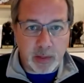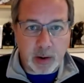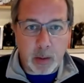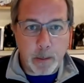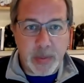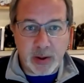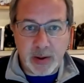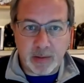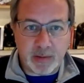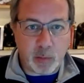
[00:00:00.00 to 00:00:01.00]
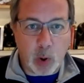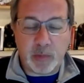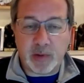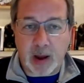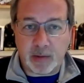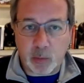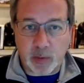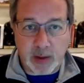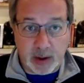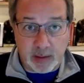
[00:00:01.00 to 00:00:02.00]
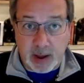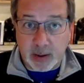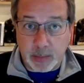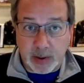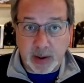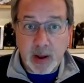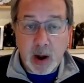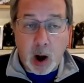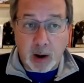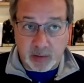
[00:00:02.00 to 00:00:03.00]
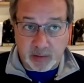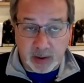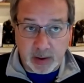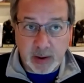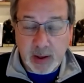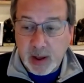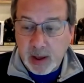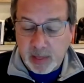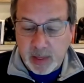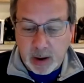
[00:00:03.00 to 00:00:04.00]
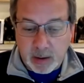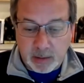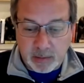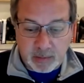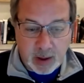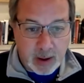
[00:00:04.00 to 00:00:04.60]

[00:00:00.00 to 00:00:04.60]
There are billions of websites with data that can be harvested. There's